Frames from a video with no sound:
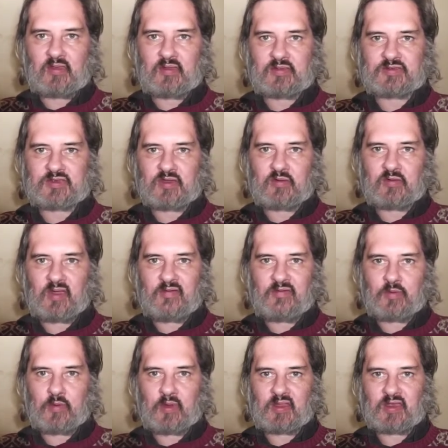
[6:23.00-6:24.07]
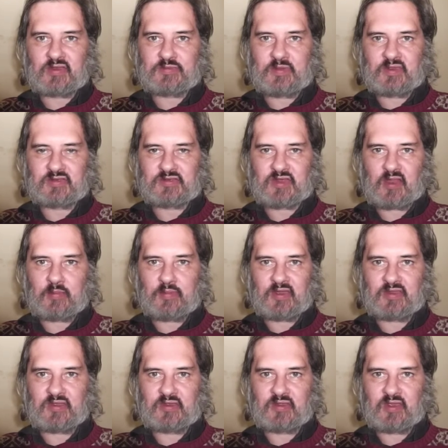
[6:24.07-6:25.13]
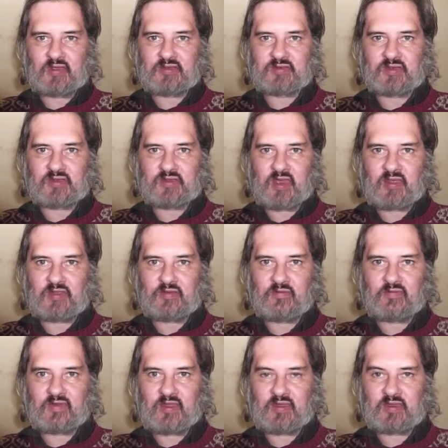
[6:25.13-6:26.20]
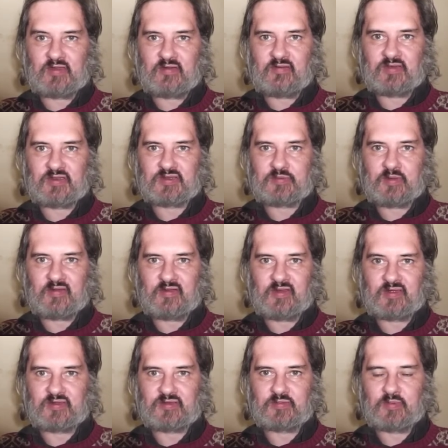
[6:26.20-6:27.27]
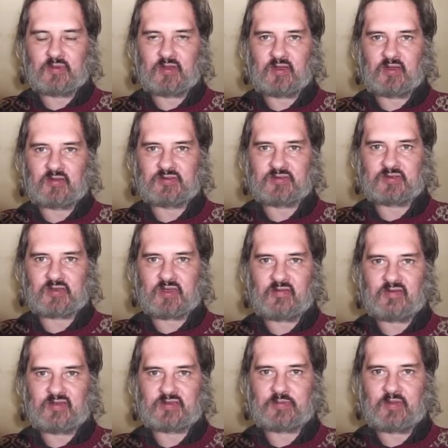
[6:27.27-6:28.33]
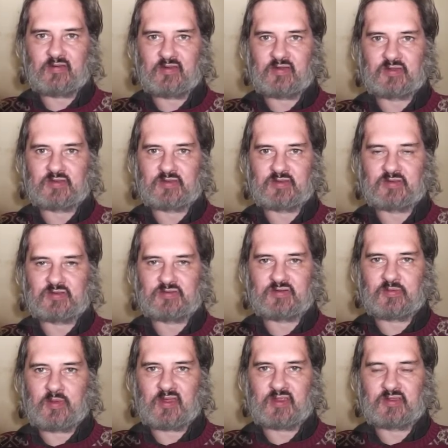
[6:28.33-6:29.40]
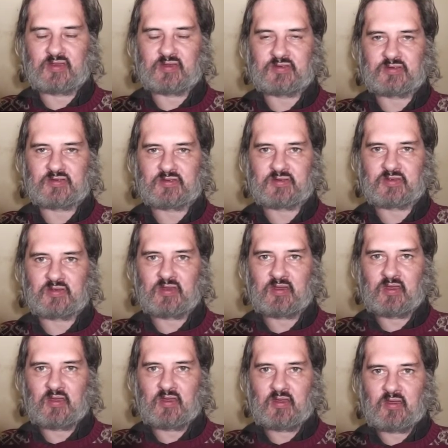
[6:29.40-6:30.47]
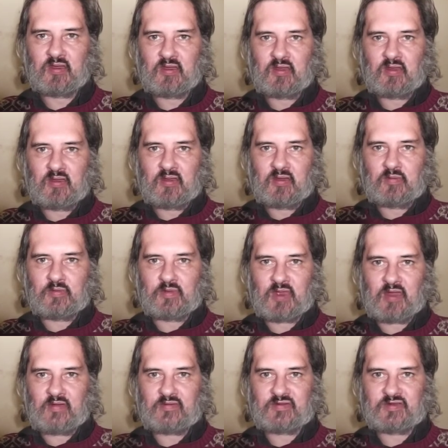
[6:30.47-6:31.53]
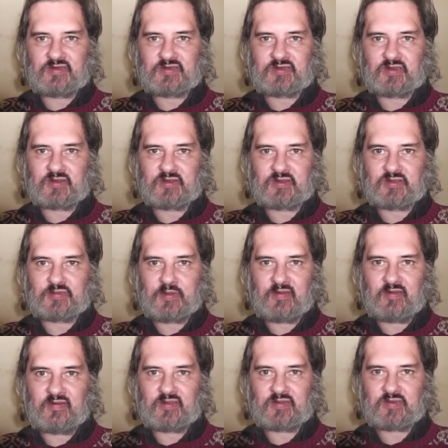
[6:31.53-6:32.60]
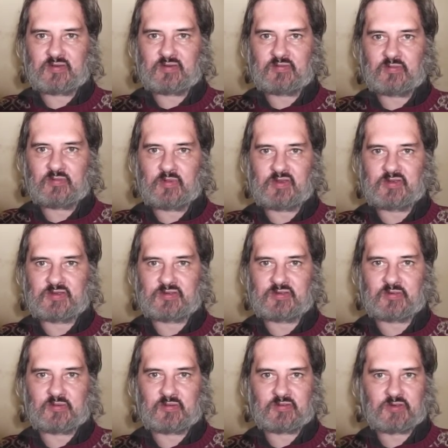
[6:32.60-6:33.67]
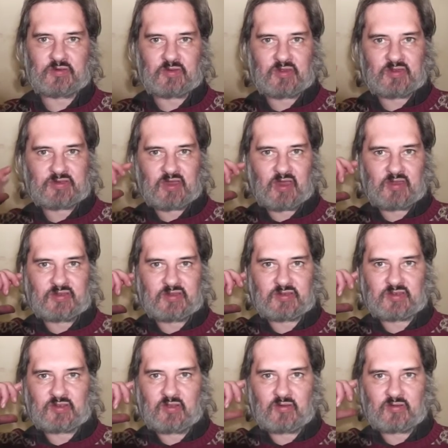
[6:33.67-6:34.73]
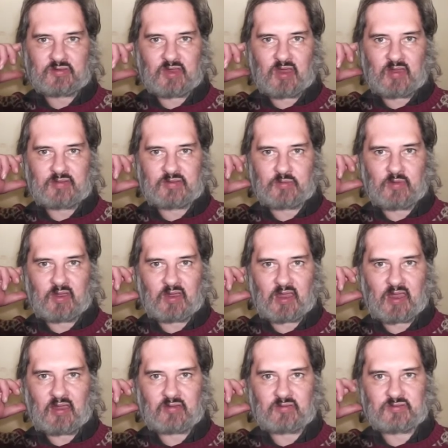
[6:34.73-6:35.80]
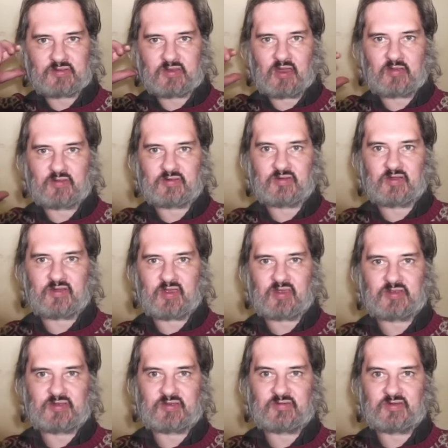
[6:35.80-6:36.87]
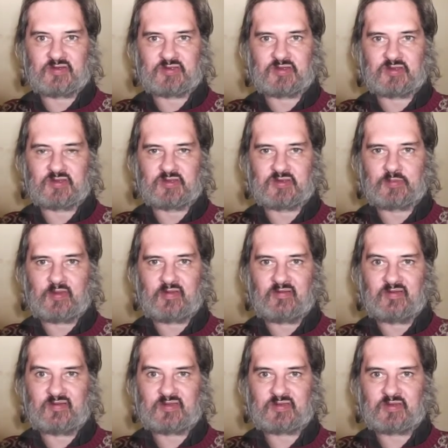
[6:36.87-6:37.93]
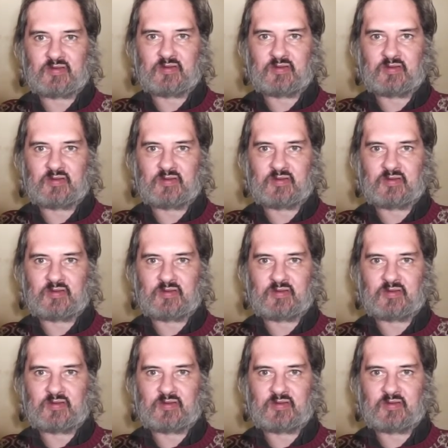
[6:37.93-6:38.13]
so everyone has been celebrating this, the death of Kiri's spirit, because Kiri's spirit is tremendous. We have Christian spirit, which took the scientists a long time to work out how to create Christian spirit.